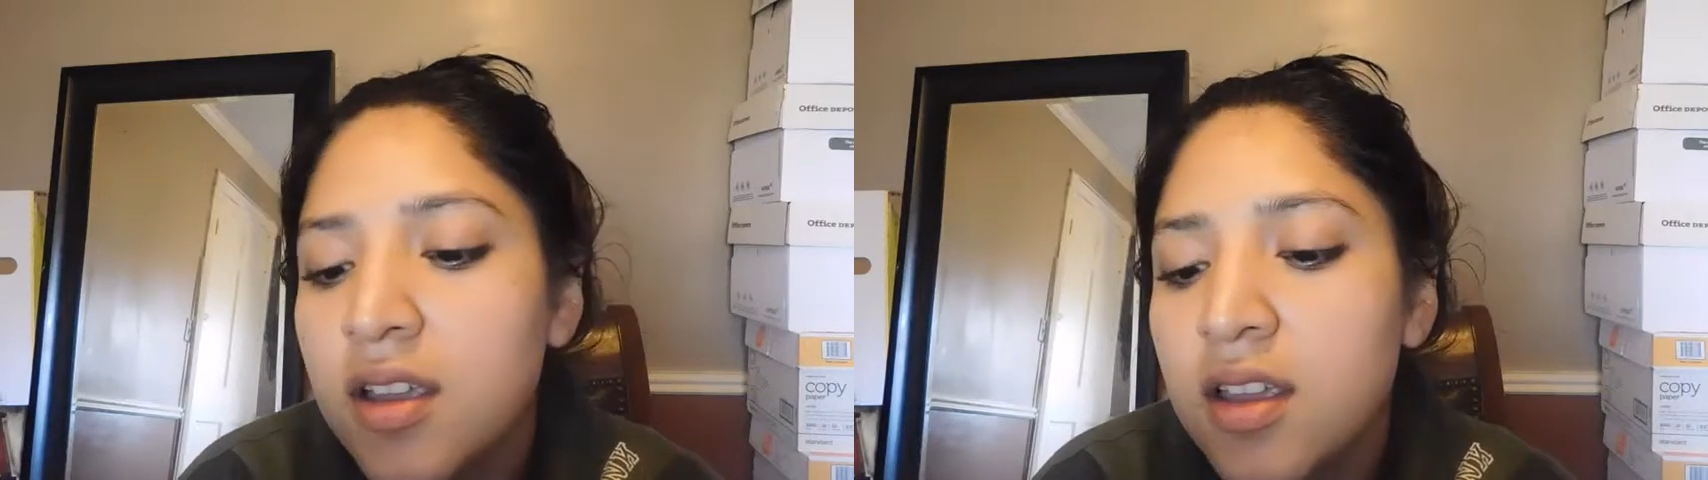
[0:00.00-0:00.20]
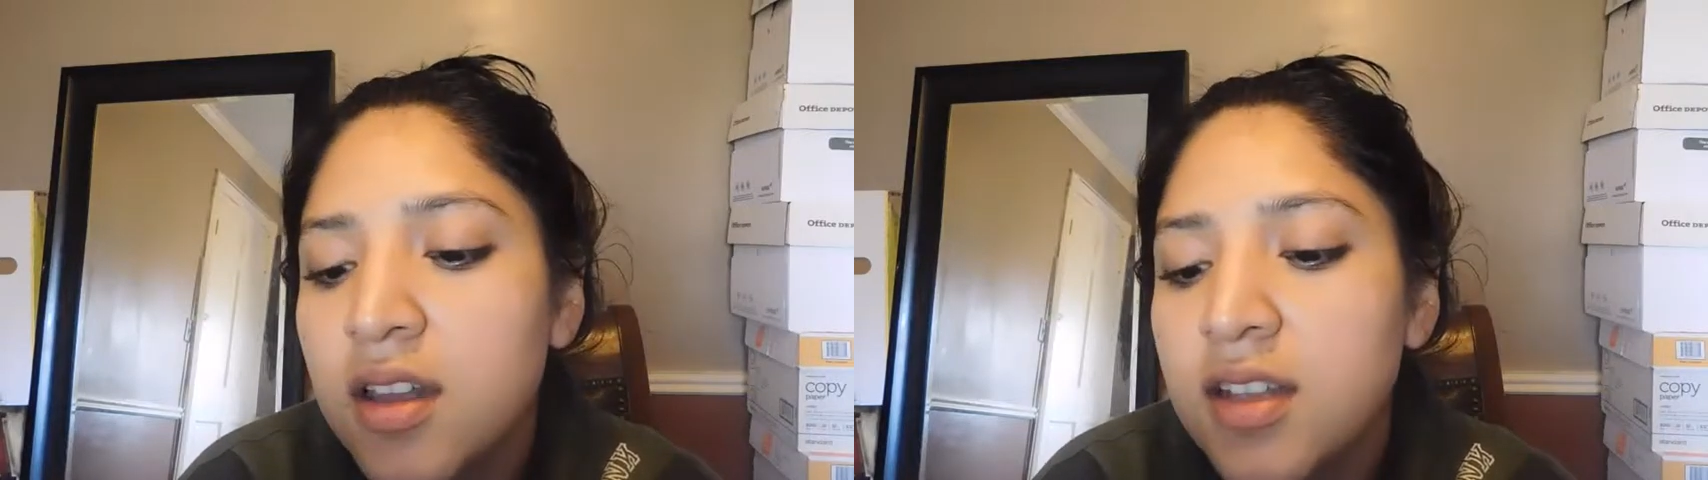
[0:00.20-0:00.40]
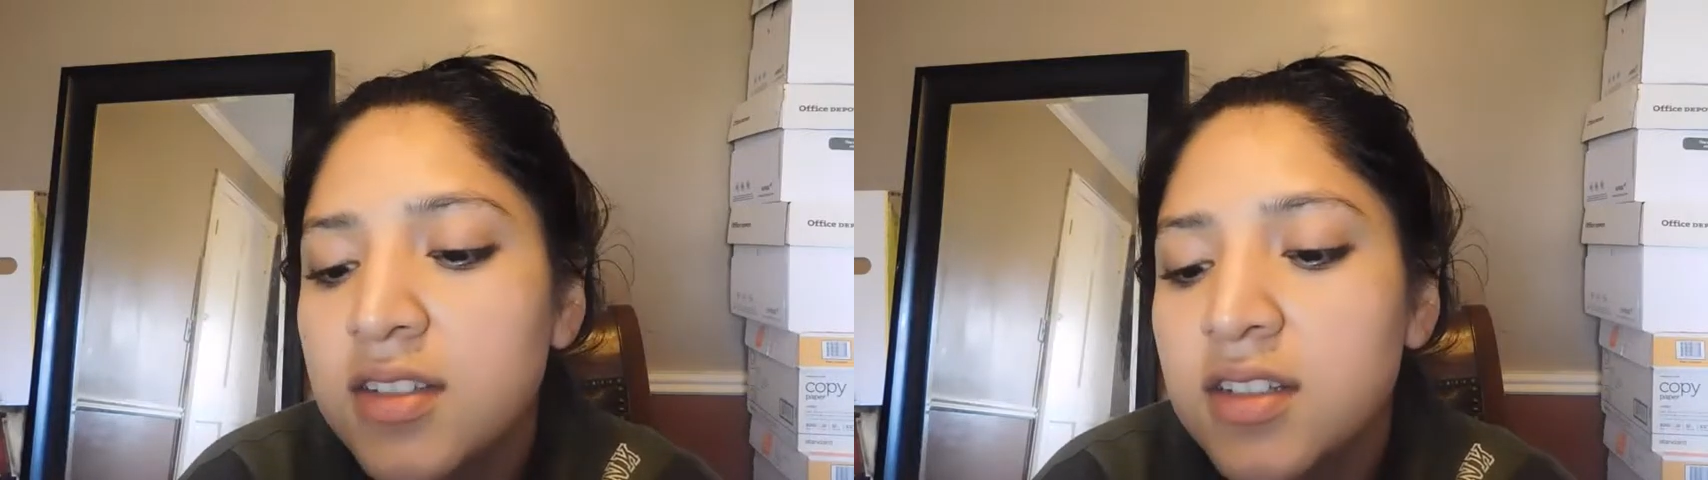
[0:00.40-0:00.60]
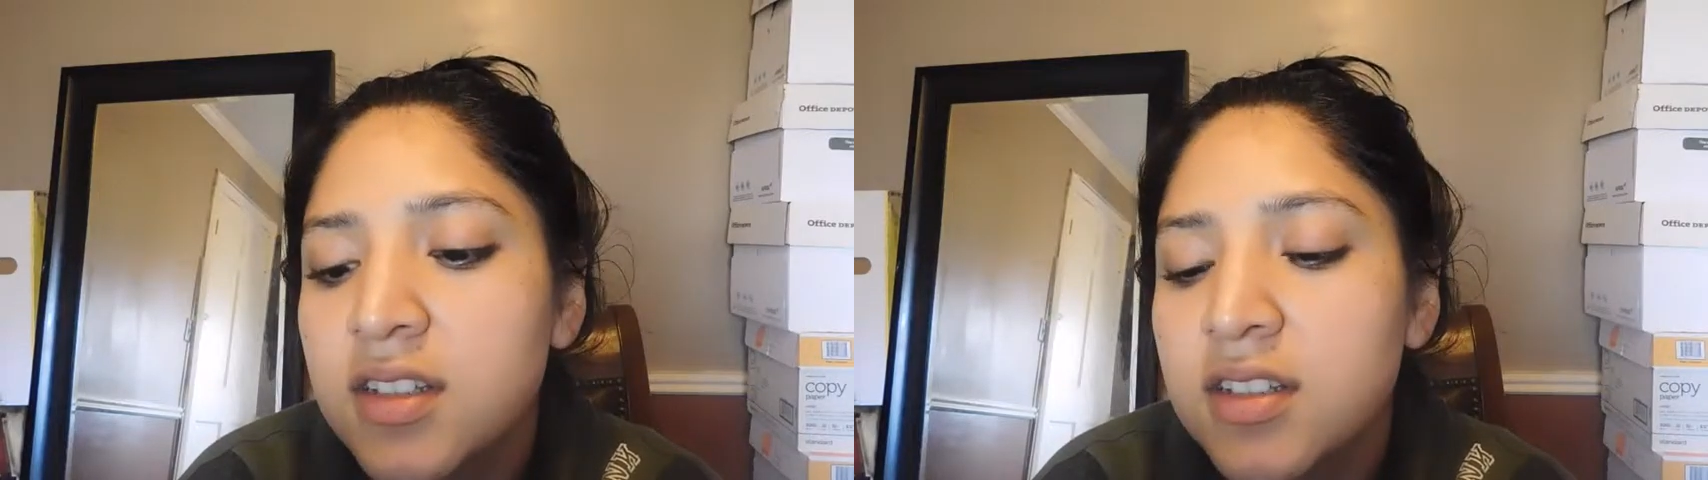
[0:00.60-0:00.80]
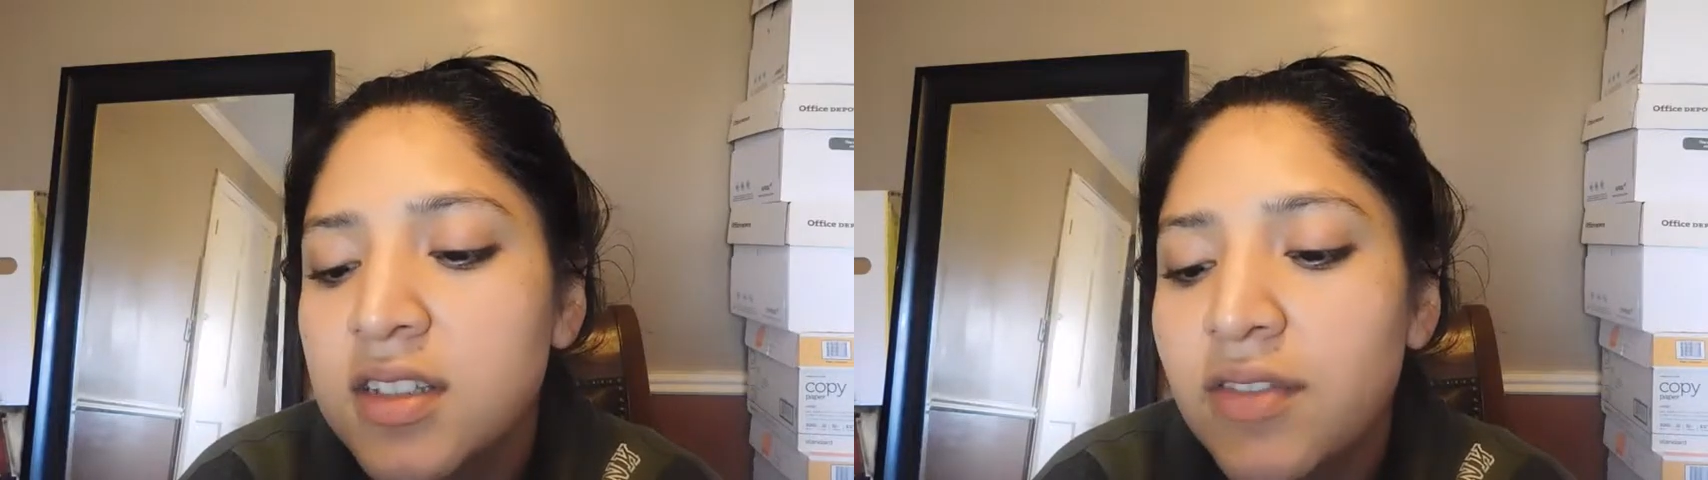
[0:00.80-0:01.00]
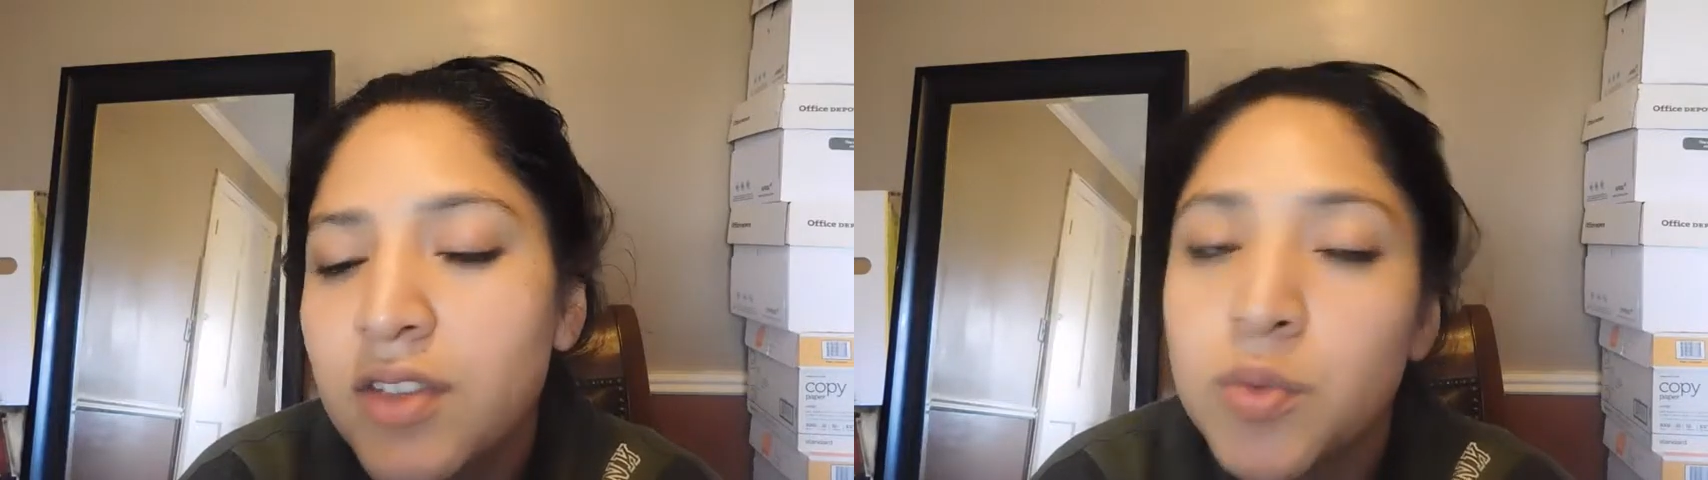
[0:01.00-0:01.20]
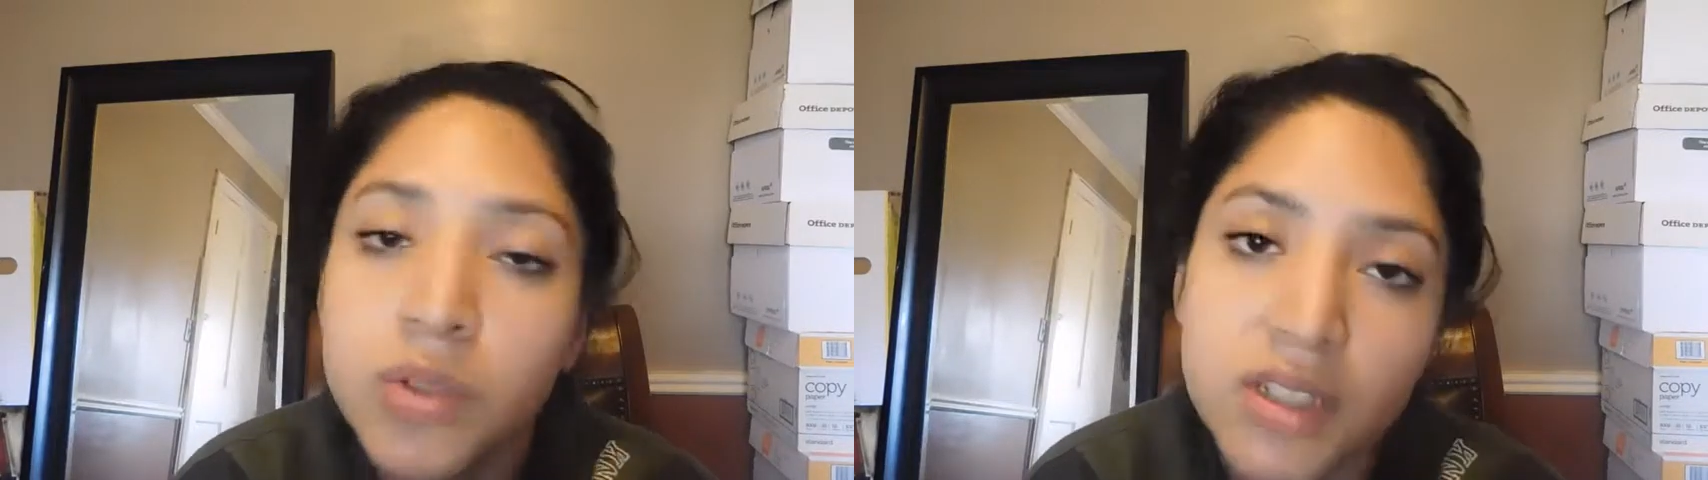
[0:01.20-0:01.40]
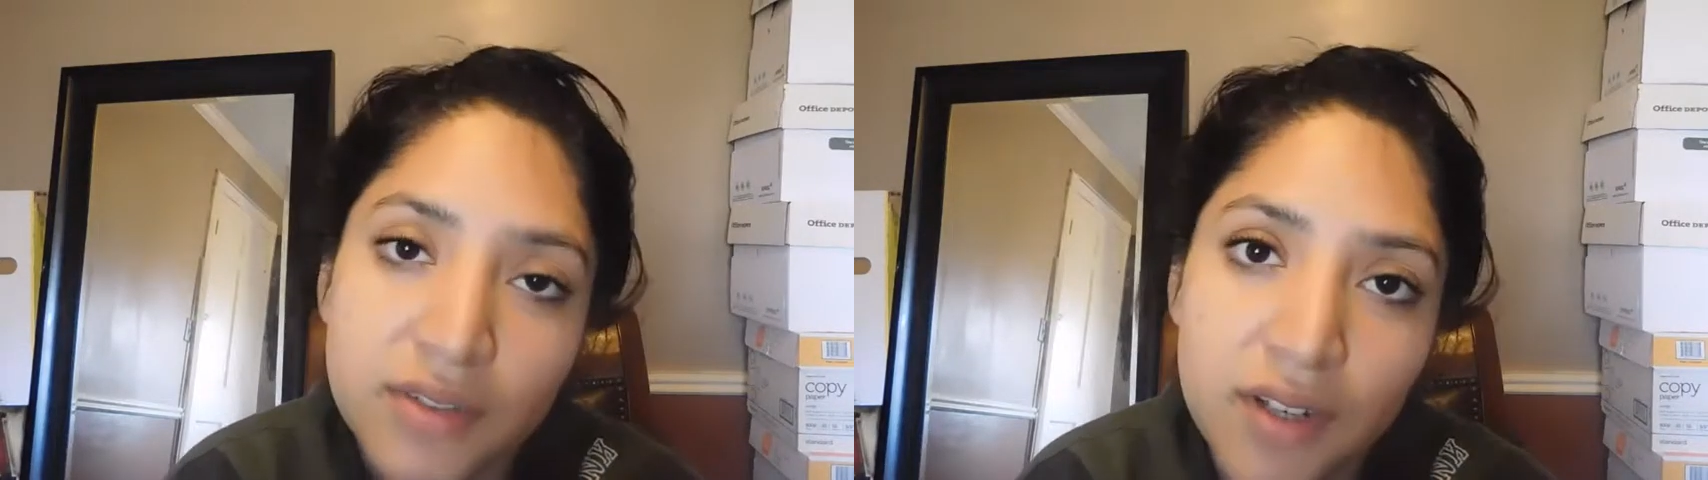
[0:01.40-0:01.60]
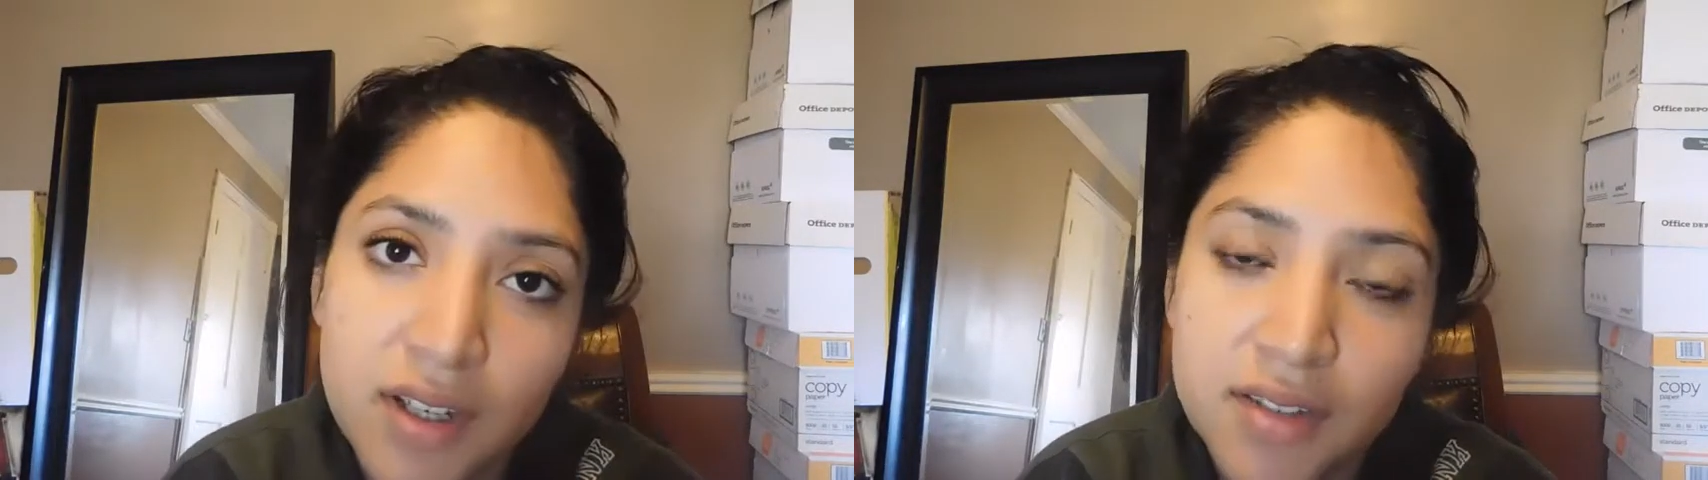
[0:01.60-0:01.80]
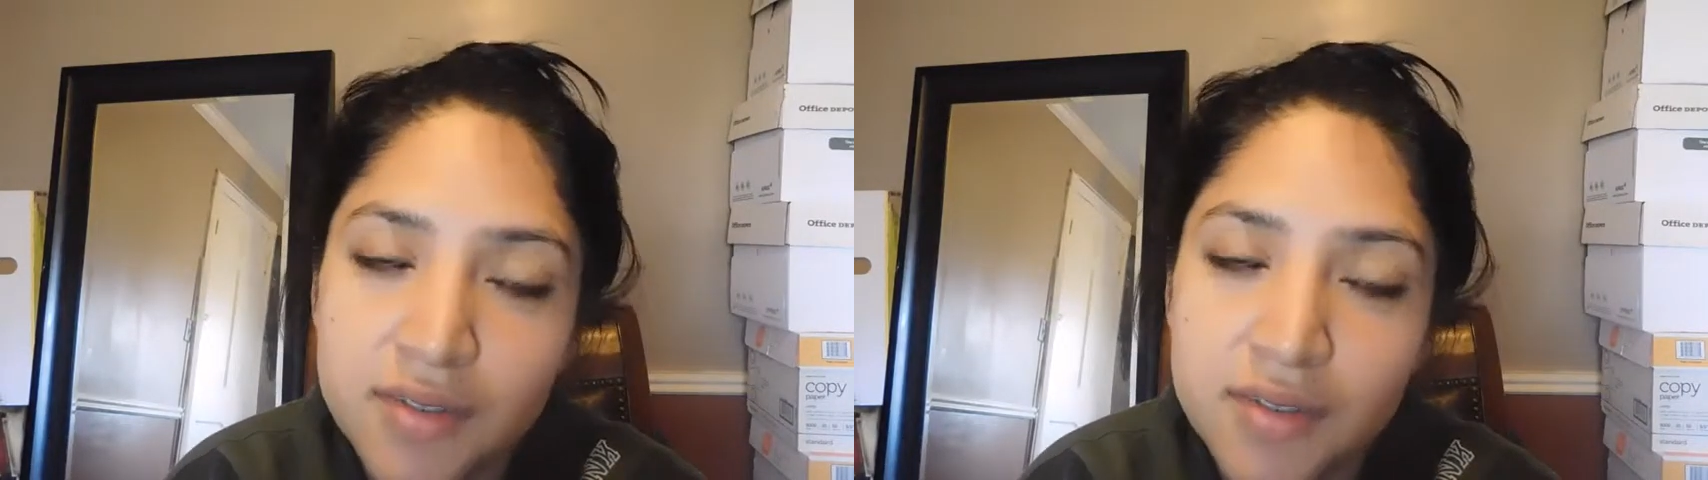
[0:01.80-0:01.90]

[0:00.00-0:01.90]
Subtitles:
and it's in 725.